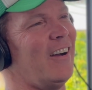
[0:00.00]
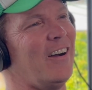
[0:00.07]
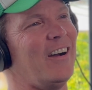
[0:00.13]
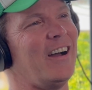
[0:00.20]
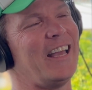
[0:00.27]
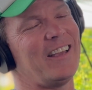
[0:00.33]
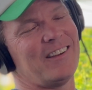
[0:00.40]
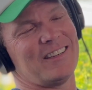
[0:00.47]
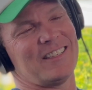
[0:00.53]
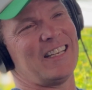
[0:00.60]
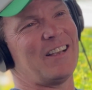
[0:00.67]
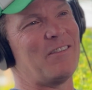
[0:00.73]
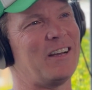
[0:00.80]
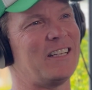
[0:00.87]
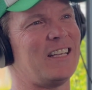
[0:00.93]
Oh, hang on a
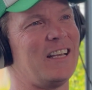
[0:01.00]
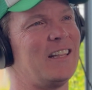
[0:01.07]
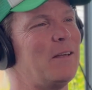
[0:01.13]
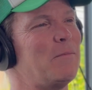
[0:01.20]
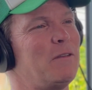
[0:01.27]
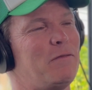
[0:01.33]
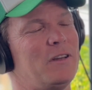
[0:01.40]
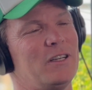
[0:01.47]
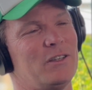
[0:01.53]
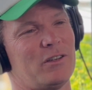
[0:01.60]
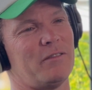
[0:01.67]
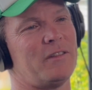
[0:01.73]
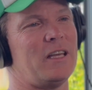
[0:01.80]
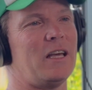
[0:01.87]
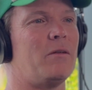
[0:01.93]
second. Let me finish
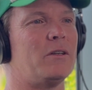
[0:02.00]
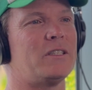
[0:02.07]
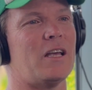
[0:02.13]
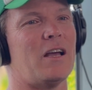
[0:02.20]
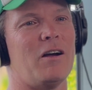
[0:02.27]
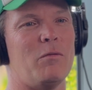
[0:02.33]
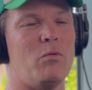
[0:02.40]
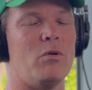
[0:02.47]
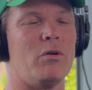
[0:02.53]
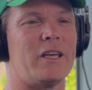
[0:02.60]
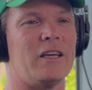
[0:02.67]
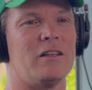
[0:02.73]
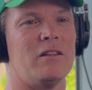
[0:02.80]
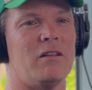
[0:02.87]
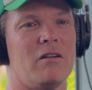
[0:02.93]
off the other one. So I'm
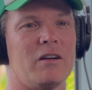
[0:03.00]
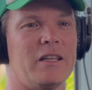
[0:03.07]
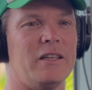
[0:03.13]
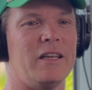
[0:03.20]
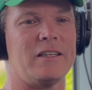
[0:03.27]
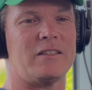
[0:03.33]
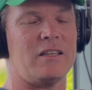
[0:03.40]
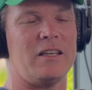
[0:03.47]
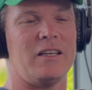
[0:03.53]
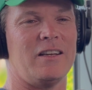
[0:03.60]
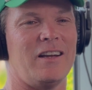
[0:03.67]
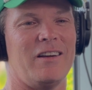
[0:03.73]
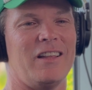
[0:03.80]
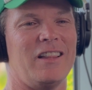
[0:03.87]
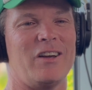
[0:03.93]
walking along, and next thing
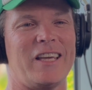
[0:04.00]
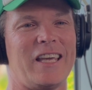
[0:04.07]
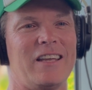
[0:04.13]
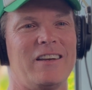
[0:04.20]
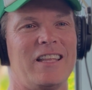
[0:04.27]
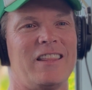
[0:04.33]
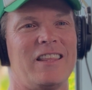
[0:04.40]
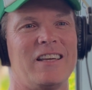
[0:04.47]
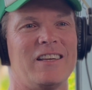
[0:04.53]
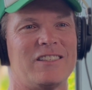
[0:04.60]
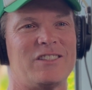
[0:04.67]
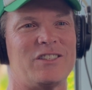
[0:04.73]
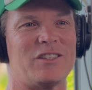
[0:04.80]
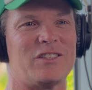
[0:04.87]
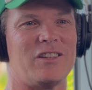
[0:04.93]
you know, like anything,
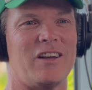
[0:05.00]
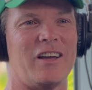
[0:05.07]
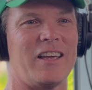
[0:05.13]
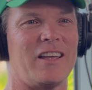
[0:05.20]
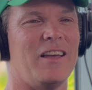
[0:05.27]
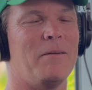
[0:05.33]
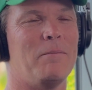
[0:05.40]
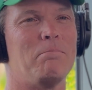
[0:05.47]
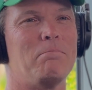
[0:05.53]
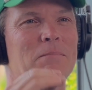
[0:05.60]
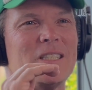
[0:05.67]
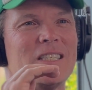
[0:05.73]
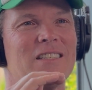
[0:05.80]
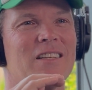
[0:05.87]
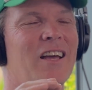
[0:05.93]
it's just like,
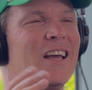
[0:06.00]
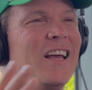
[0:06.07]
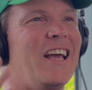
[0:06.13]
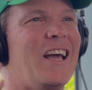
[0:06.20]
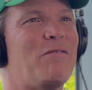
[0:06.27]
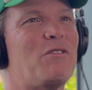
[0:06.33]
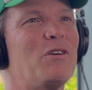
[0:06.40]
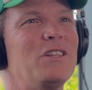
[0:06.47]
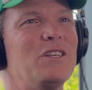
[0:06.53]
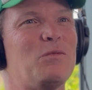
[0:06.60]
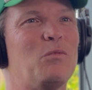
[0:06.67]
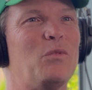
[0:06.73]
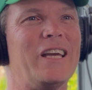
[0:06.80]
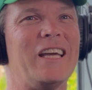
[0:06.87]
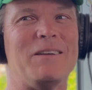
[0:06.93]
I've got
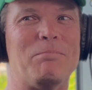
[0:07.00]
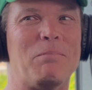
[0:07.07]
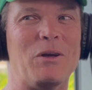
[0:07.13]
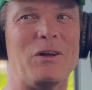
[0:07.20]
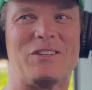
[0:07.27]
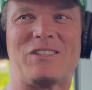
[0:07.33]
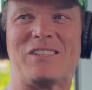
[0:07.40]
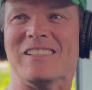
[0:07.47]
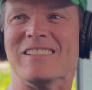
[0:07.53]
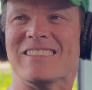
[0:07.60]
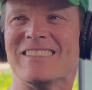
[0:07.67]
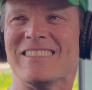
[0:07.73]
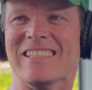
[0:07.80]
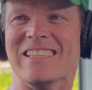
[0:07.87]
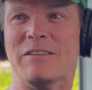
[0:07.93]
this weird person
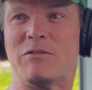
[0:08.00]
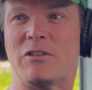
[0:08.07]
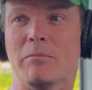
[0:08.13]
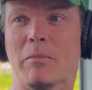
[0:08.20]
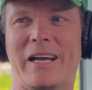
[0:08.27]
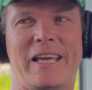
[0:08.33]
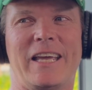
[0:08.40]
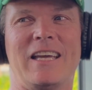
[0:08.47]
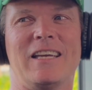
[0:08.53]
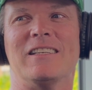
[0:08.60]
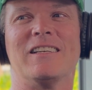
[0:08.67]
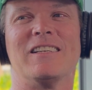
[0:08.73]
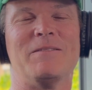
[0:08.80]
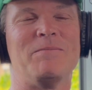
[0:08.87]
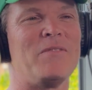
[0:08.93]
that lives in my
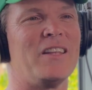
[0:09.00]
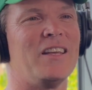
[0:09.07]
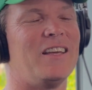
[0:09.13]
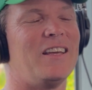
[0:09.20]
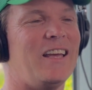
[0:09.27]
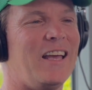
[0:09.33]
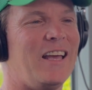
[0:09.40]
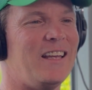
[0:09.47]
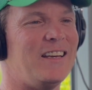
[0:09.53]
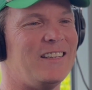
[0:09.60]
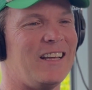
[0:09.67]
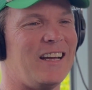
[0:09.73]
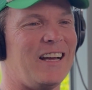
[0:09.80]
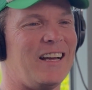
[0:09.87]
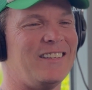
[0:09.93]
head,
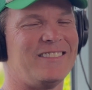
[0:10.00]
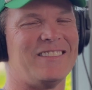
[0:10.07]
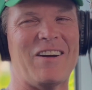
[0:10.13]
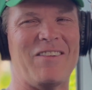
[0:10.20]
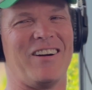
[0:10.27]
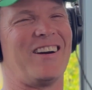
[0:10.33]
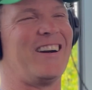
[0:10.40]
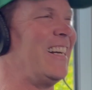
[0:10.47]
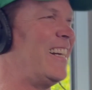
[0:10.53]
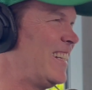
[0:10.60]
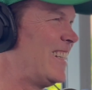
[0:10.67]
and don't worry.